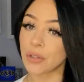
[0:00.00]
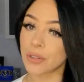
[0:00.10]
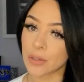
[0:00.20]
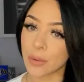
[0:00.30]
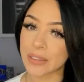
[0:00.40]
It
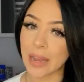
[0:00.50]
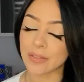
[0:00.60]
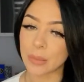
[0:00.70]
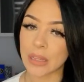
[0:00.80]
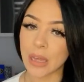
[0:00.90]
doesn't always have
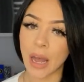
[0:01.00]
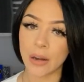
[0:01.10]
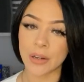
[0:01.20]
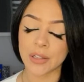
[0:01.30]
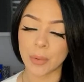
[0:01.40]
to be the
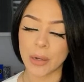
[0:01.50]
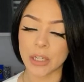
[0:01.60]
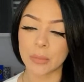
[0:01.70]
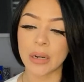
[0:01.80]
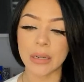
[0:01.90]
higher
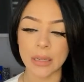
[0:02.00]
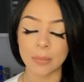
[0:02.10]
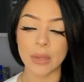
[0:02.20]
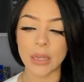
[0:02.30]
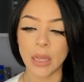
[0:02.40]
expression, but it
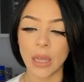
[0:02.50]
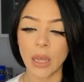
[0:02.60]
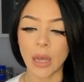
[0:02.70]
can be